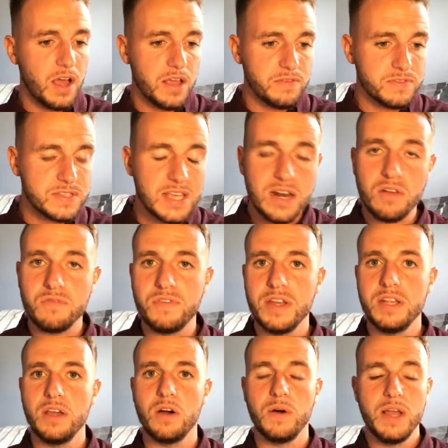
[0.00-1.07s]
I've said on
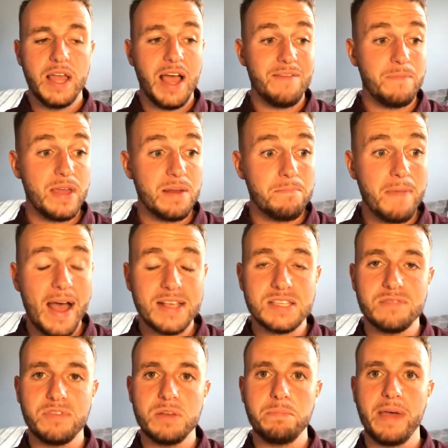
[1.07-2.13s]
video have made a
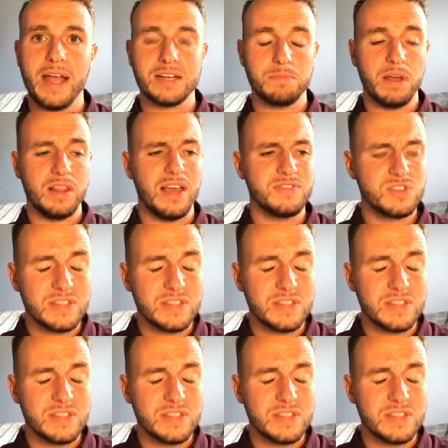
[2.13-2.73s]
massive impact on my life.